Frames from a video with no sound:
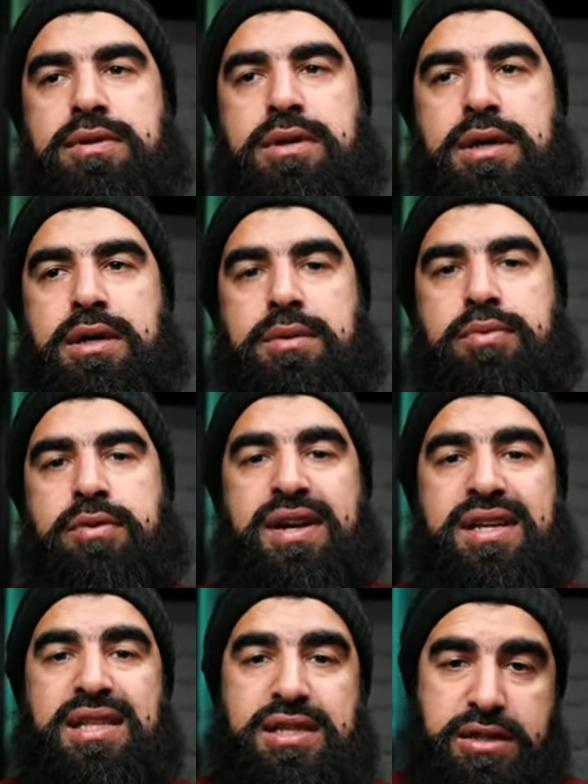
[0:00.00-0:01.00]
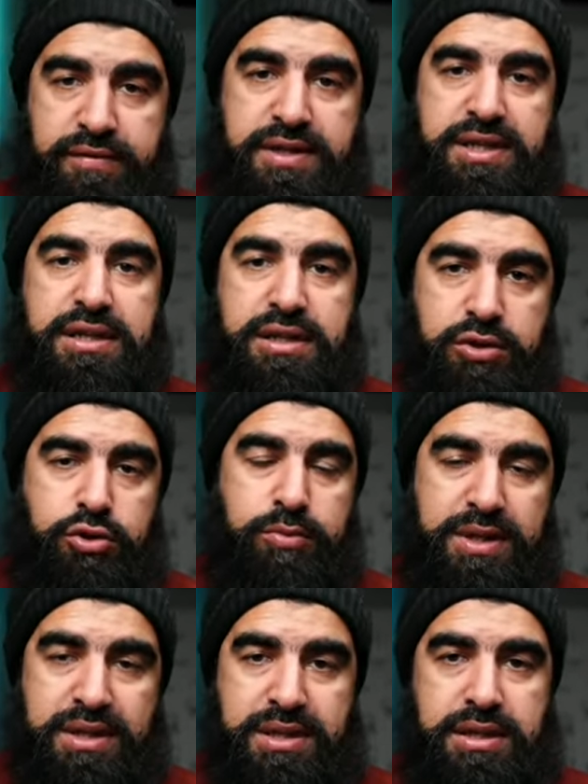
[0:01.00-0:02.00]
uh, provide their services to
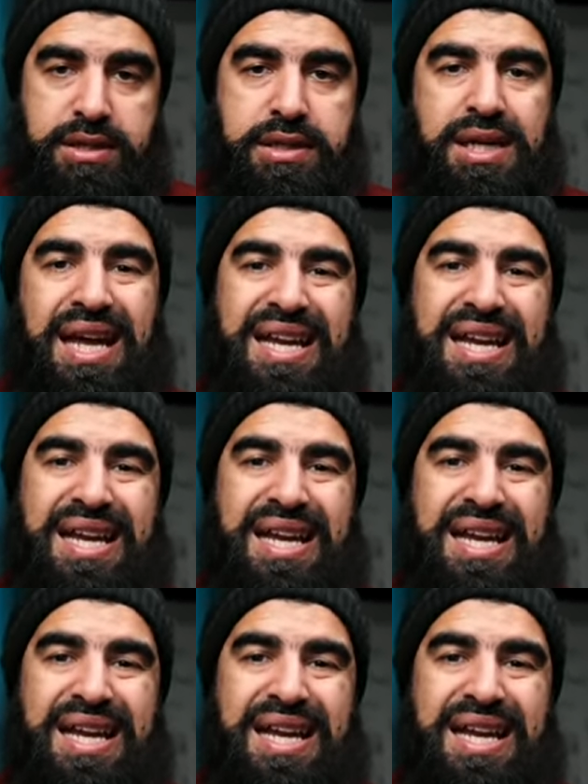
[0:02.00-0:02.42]
madrasas